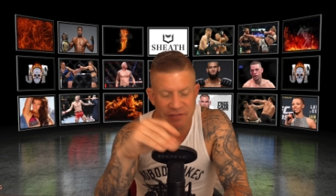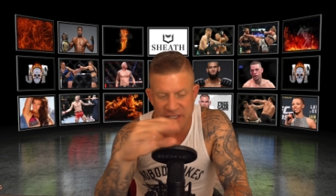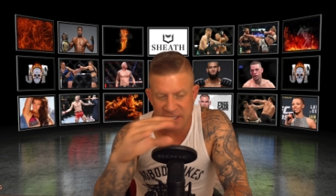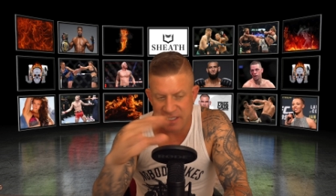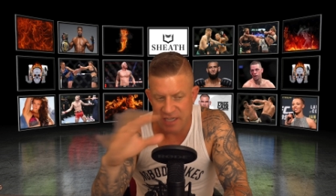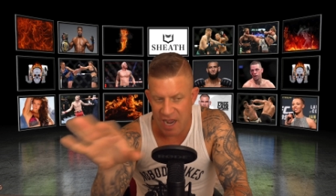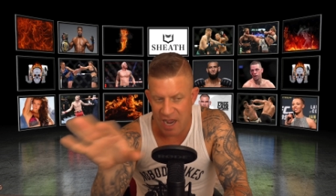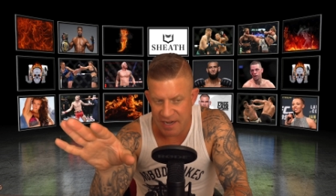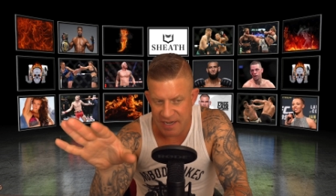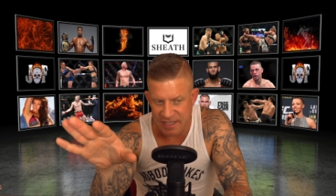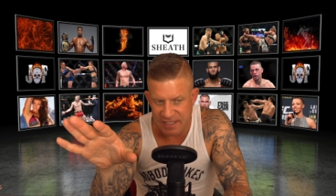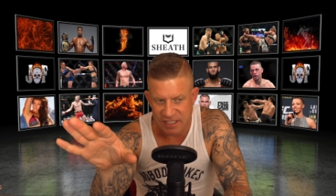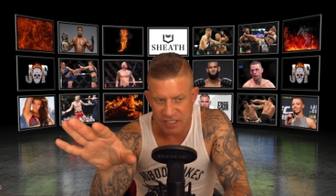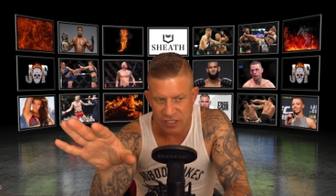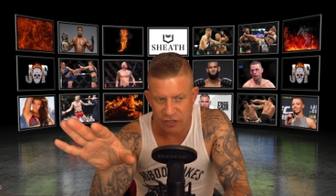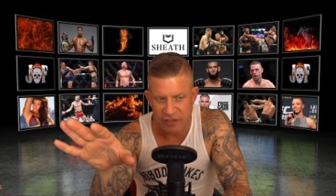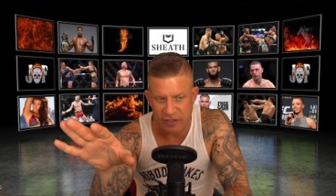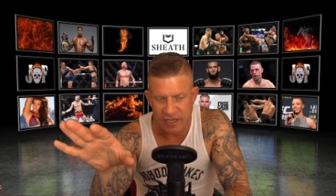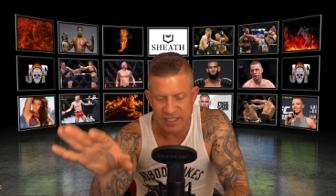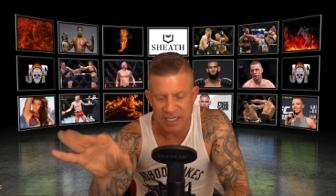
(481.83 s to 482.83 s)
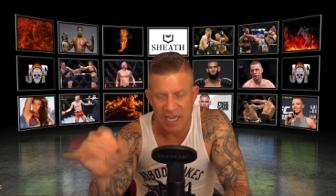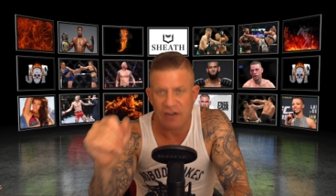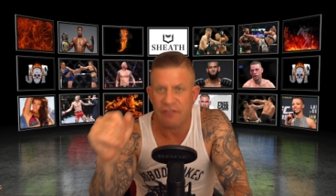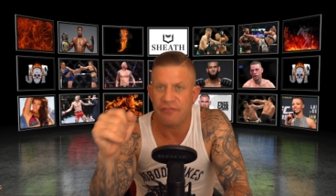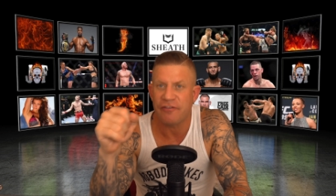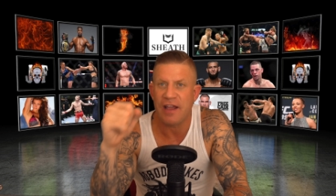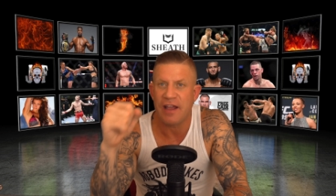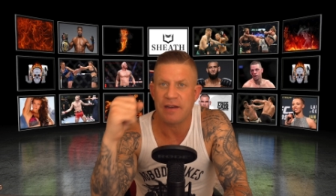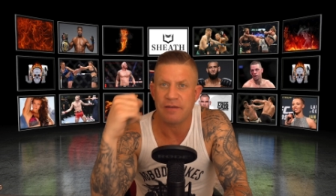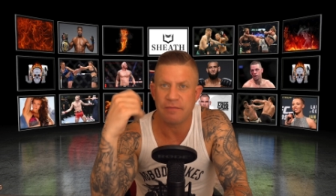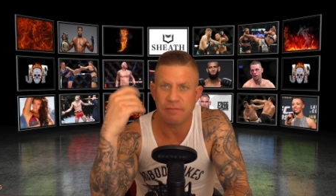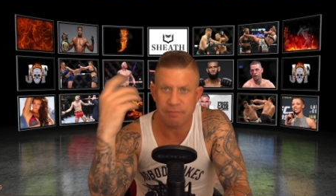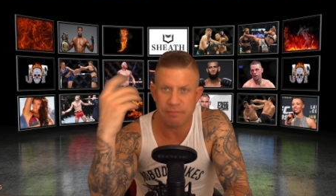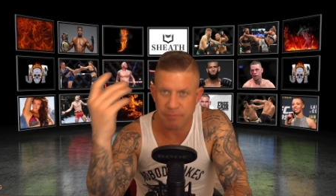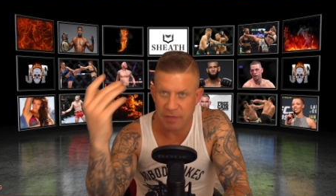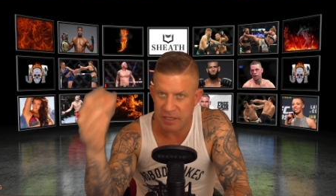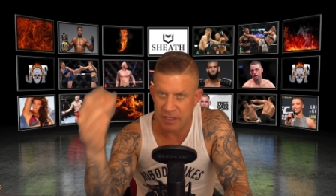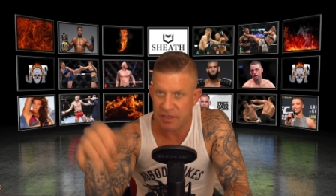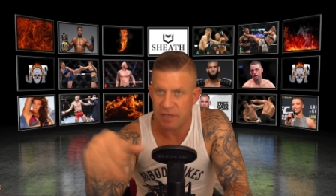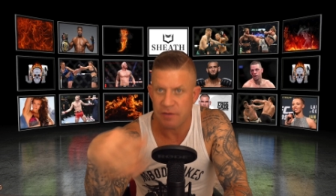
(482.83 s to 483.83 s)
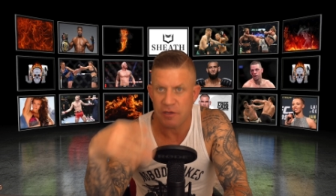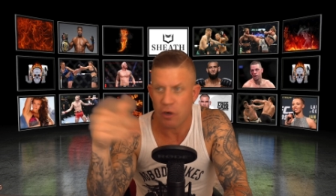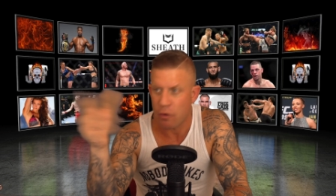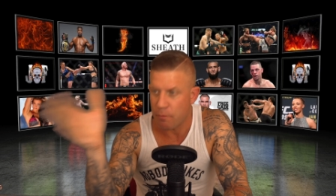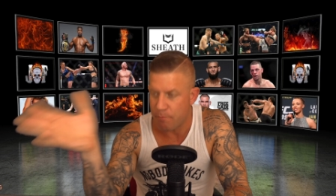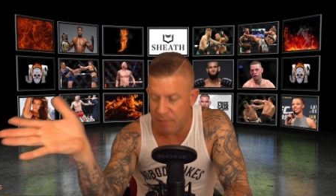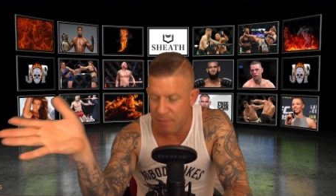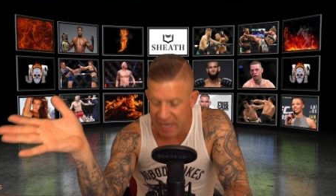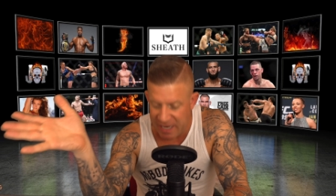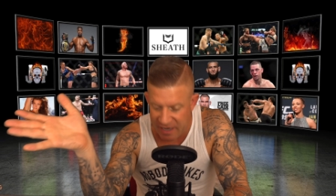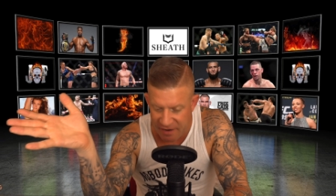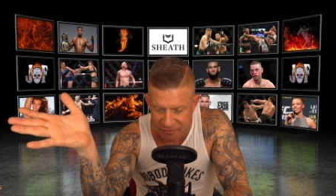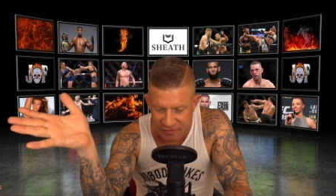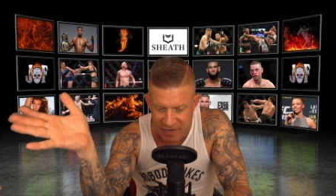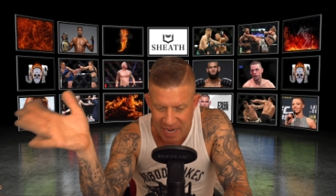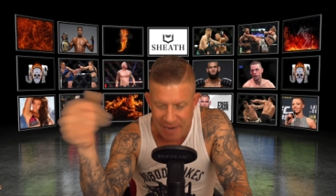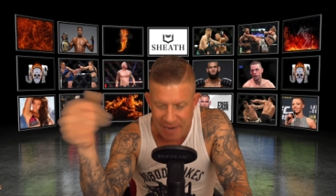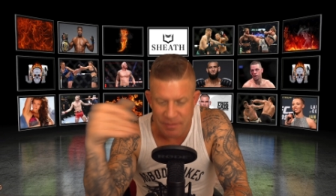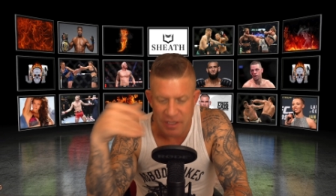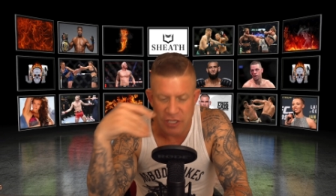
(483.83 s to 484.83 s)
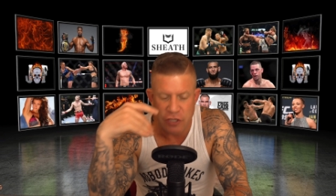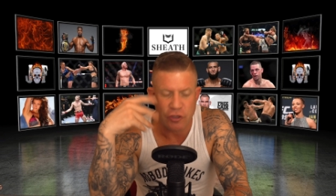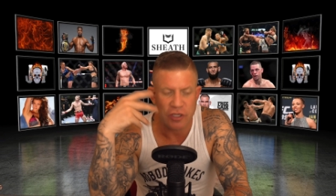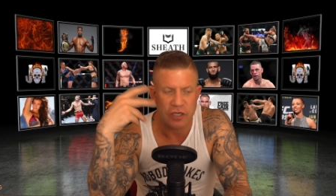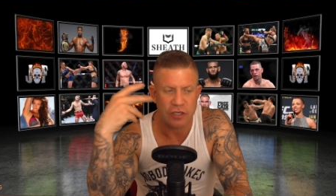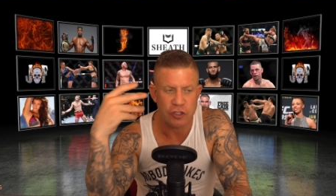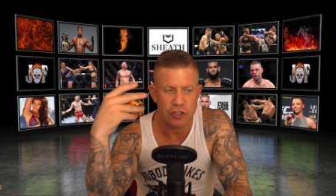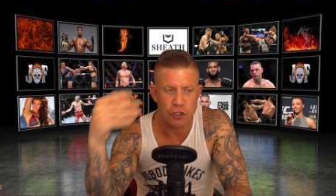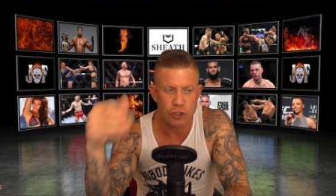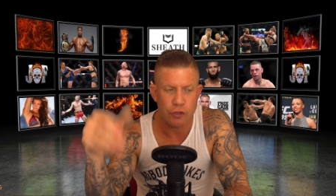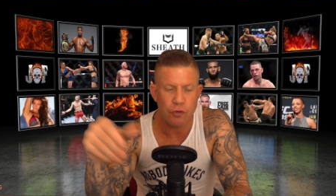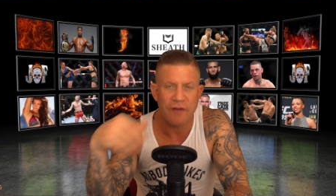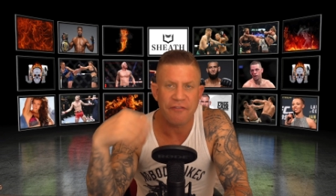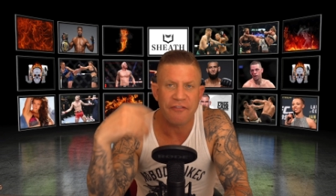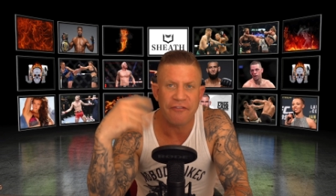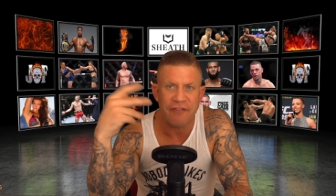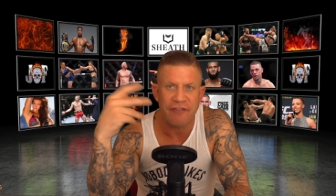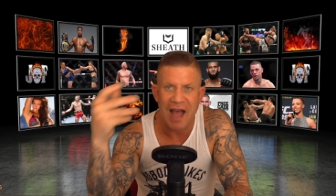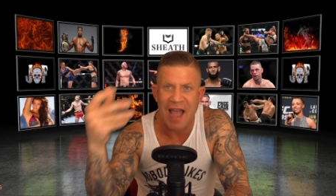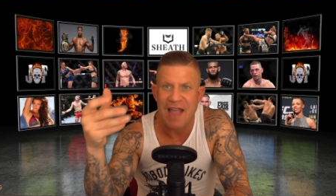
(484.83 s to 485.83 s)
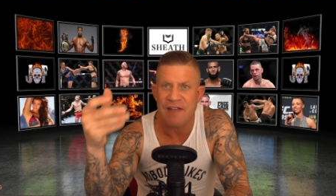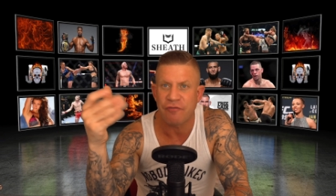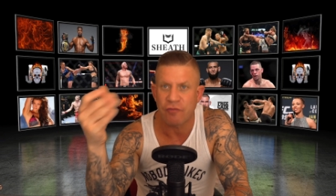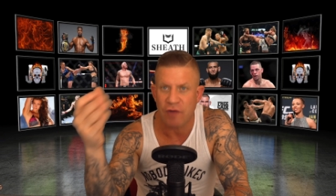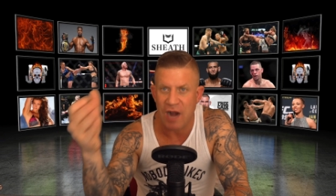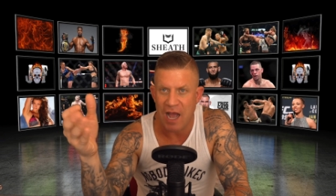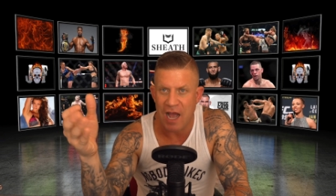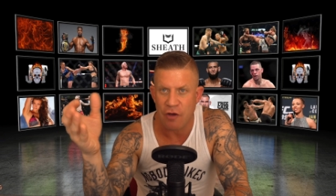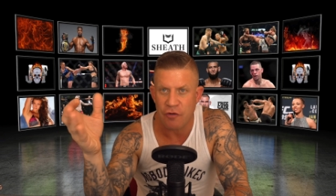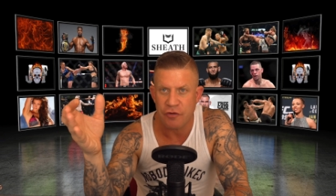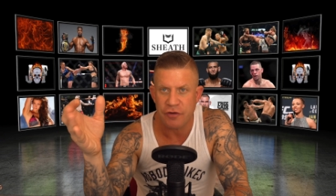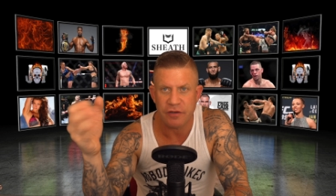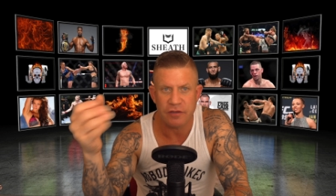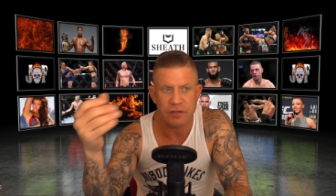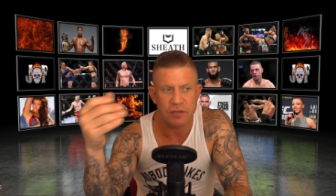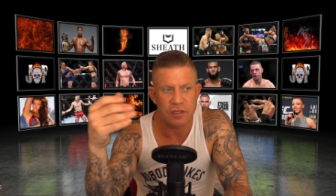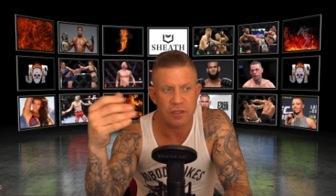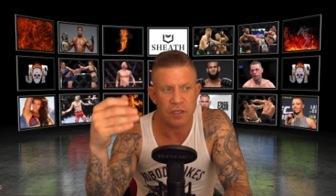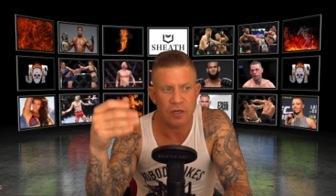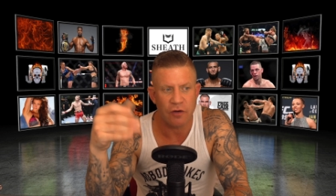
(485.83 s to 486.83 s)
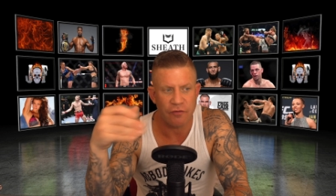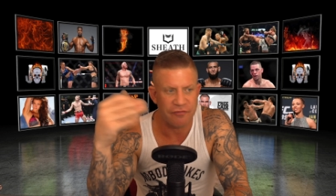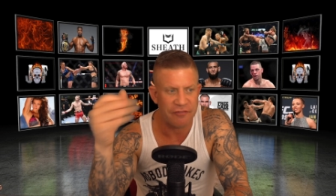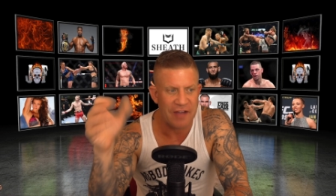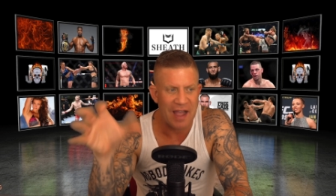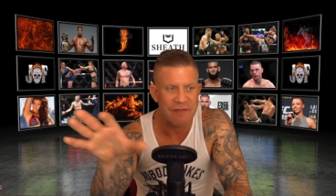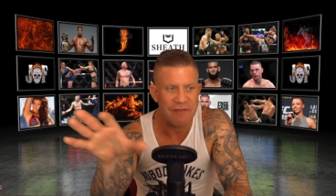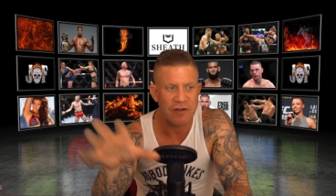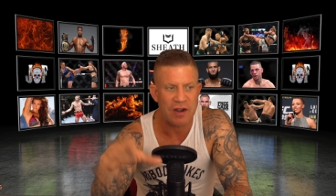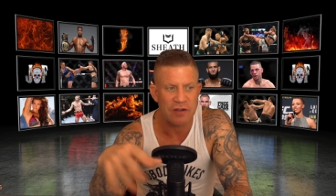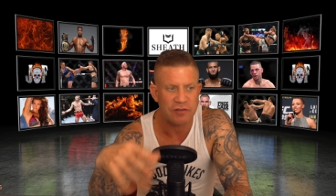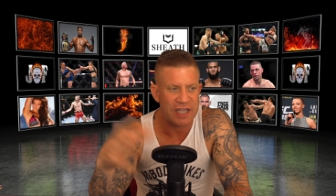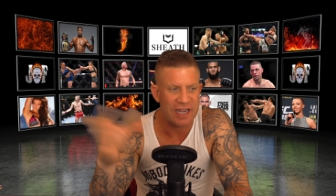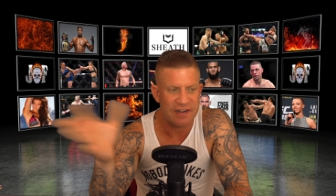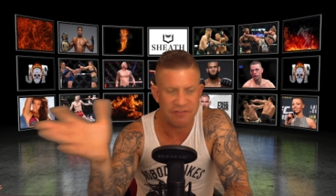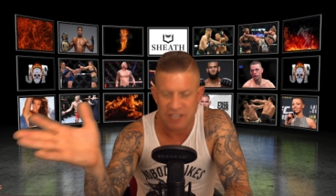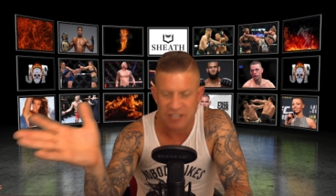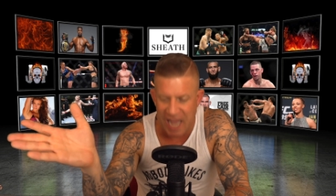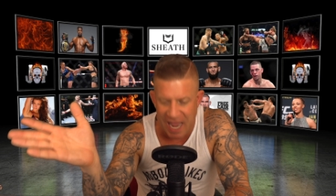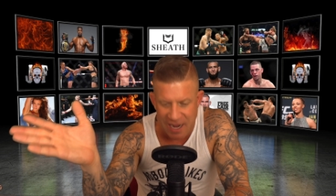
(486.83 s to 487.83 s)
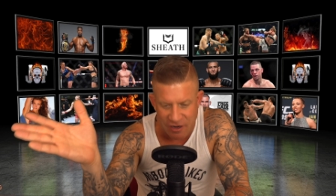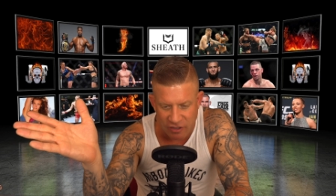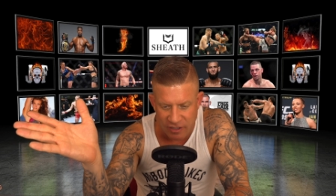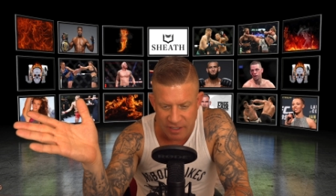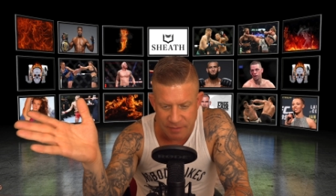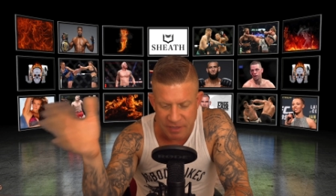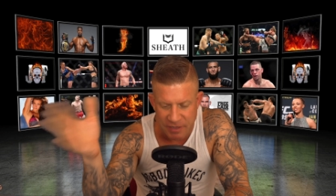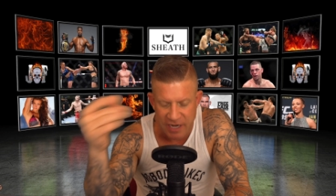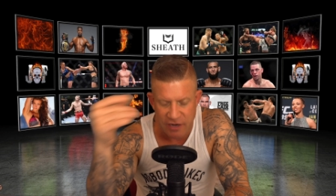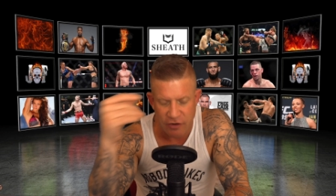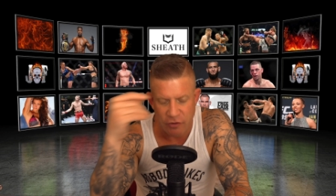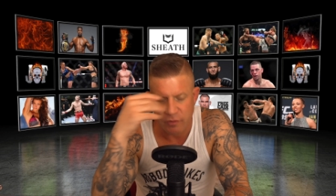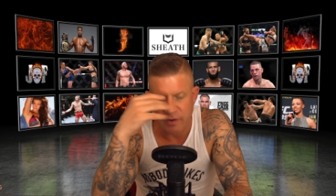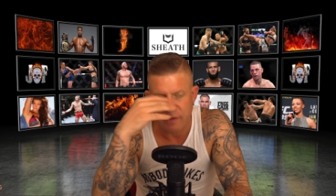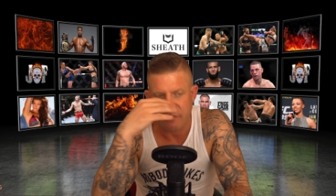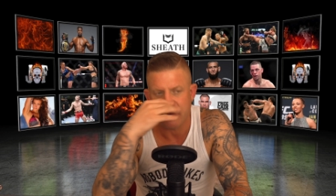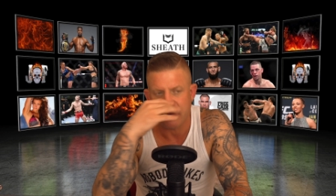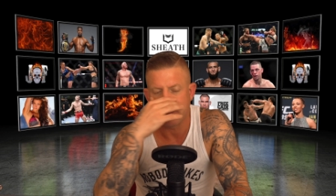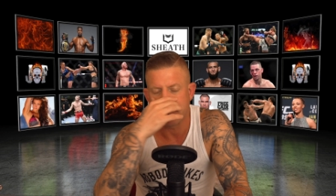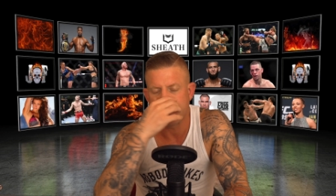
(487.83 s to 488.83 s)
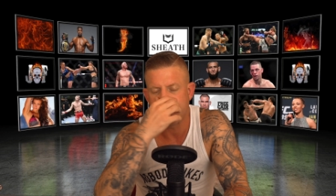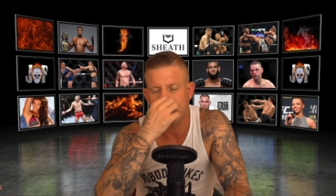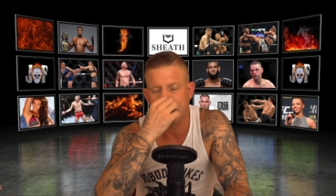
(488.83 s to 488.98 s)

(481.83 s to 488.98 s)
that's not necessarily a title fight, but you know, big enough name that you could do a five round, you know, five round kind of title eliminator or whatever.